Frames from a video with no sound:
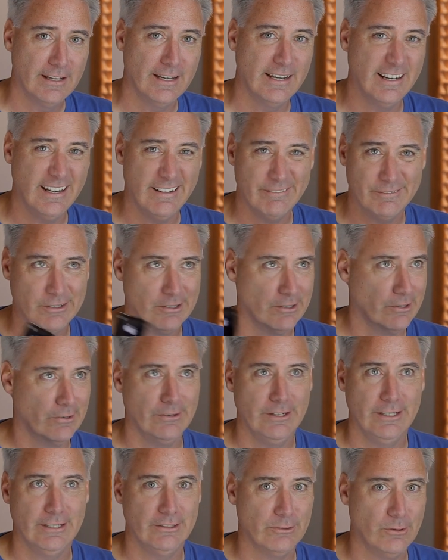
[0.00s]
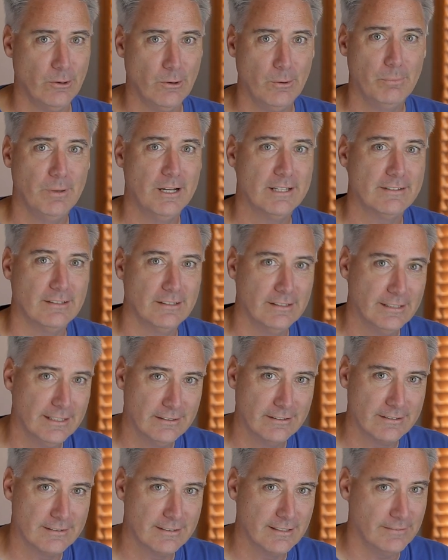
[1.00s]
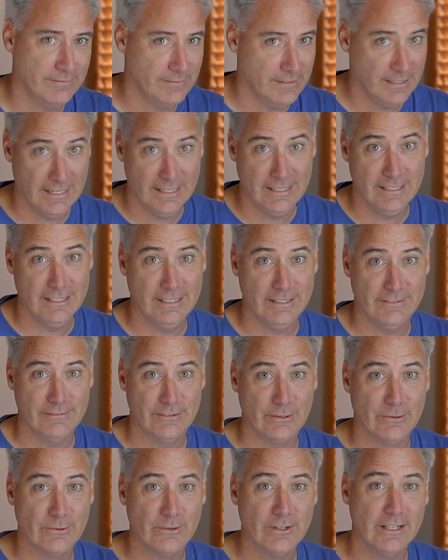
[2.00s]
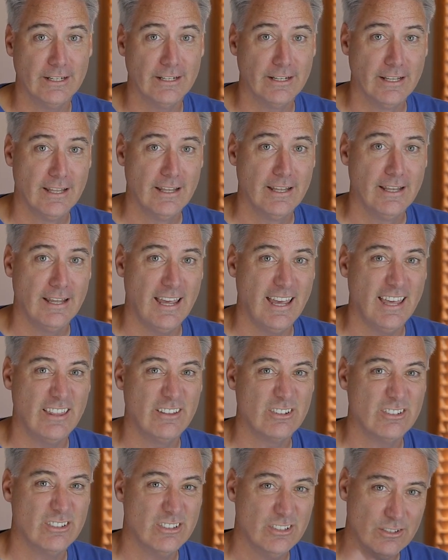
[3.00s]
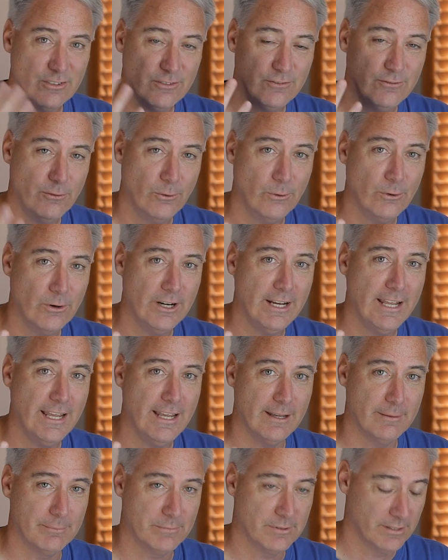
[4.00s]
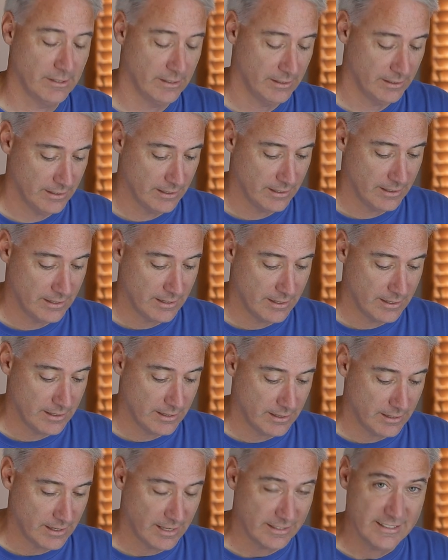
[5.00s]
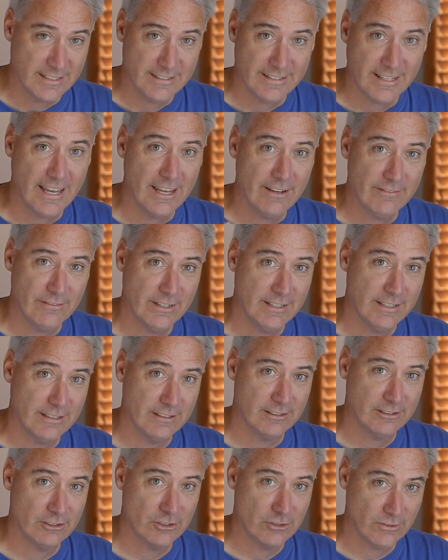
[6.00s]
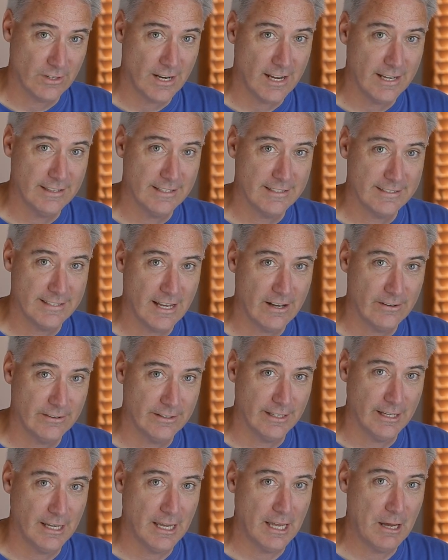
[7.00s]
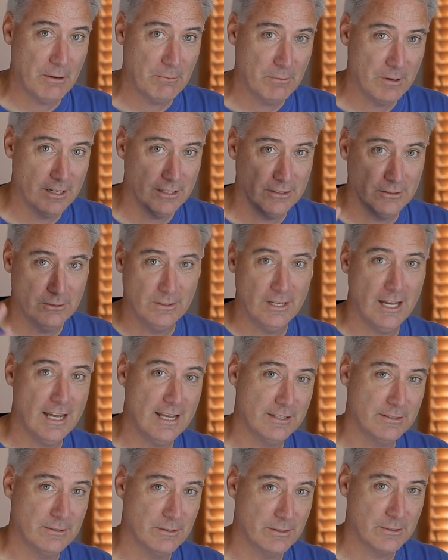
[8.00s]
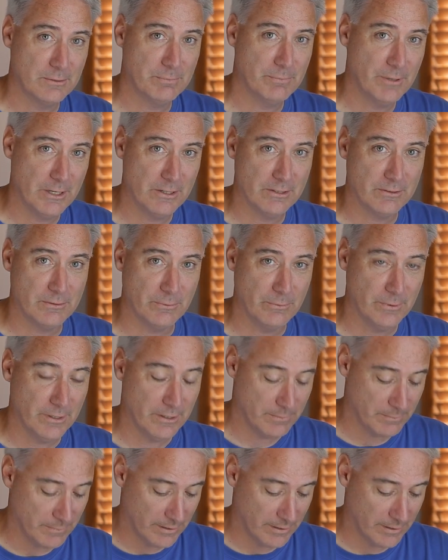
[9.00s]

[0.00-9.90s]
and after agreeing to a whole bunch of legal stuff that I didn't even read, and there's just four names. Since I haven't tried this out yet, I wanted you guys to experience it with